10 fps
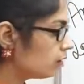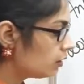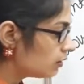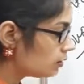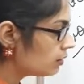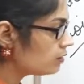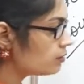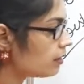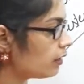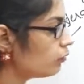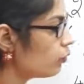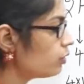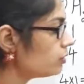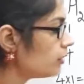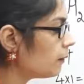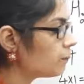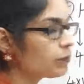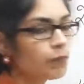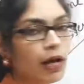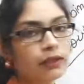this thing was the
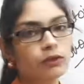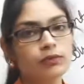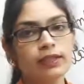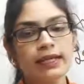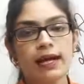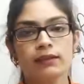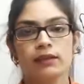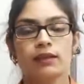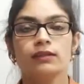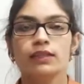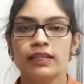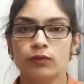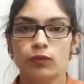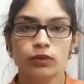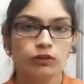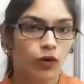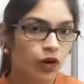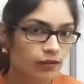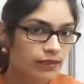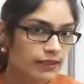mass of the reactants, it was
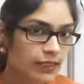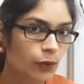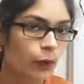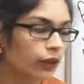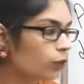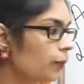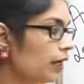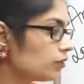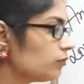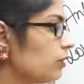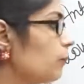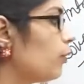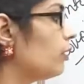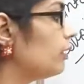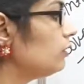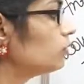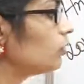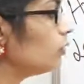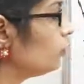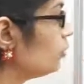always equal to mass of the product. So
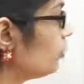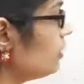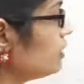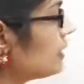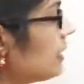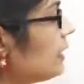due to which he